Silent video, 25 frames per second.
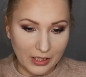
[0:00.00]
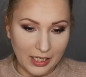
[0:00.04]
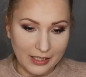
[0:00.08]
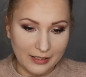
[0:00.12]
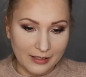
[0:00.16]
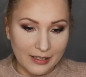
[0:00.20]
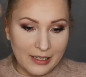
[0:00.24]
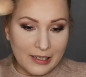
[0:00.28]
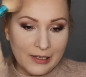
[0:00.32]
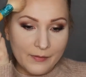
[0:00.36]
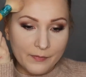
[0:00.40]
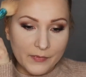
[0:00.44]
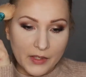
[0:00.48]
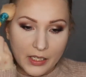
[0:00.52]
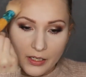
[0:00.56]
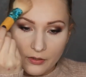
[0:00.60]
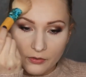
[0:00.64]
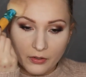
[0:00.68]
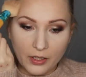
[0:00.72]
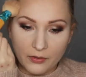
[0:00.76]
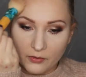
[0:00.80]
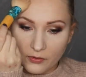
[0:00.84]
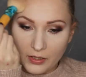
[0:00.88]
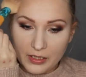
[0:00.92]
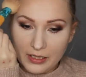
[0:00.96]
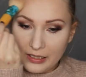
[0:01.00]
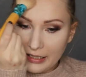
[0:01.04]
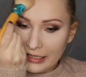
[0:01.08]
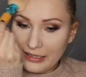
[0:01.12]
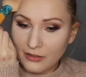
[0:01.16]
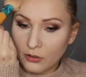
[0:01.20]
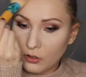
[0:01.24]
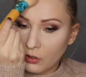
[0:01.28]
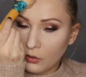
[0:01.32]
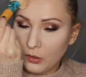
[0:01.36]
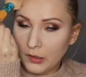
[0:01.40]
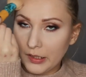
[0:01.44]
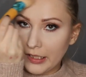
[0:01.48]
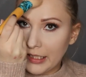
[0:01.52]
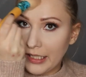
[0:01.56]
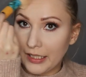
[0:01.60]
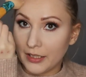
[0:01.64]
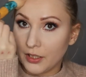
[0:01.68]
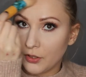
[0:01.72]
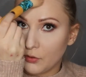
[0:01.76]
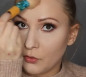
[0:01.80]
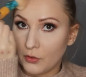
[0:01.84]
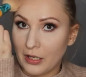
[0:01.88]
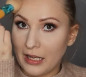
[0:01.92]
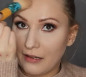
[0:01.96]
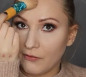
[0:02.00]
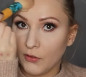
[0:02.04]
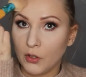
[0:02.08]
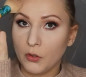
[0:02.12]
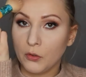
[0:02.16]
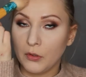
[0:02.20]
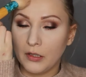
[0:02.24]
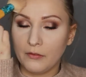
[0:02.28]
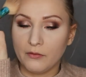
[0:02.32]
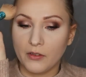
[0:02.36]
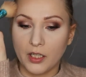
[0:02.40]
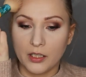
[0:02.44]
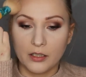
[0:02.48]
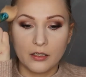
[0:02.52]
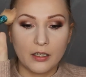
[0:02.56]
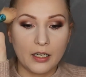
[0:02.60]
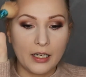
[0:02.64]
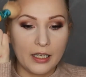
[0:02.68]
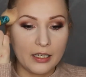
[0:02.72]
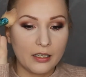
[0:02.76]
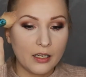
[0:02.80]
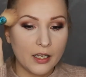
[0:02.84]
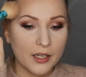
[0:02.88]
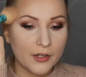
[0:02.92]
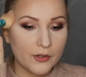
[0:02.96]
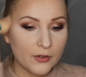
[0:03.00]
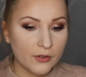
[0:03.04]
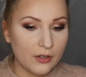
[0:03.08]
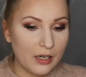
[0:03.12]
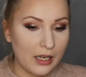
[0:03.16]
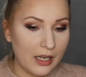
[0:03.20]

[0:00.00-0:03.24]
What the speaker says: Like if I really only had to have only one highlighter,